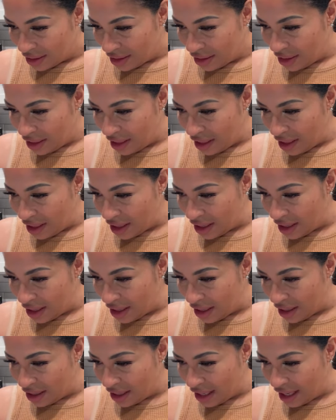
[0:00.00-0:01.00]
Yeah,
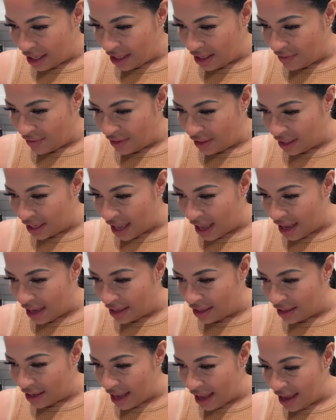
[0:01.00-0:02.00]
it can't give it a
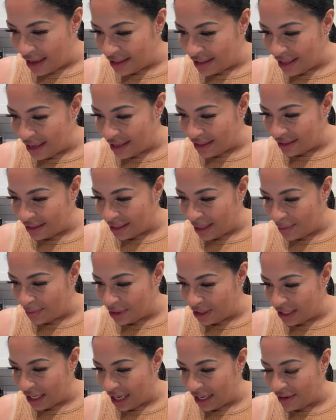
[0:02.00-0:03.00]
like. Ain't that
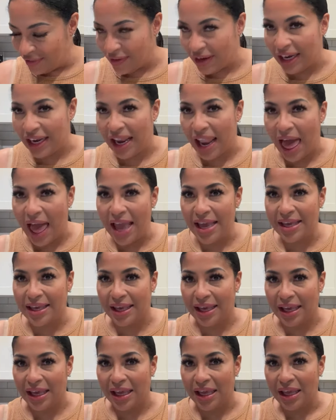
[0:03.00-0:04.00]
something? They can't even like
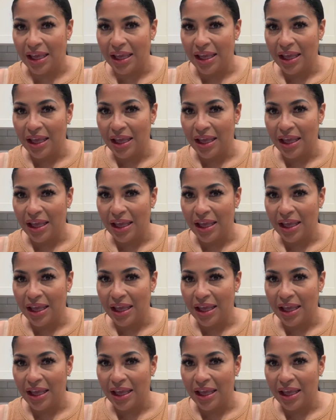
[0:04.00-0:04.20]
it.